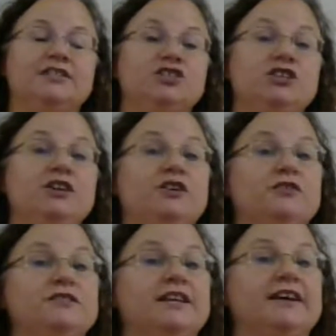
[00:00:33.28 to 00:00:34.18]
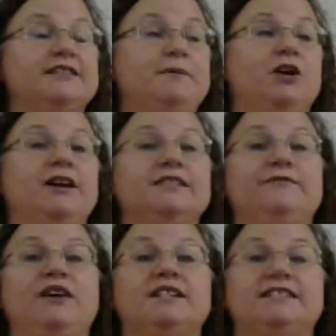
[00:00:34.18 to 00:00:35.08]
Additionally, those that experience
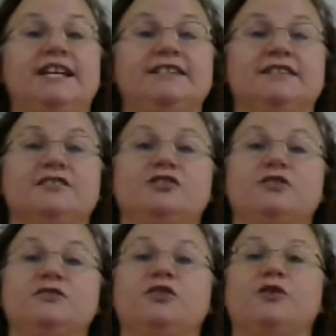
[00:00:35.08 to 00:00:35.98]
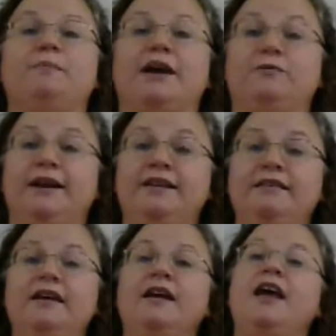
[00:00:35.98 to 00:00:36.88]
venous stasis, those that are bedridden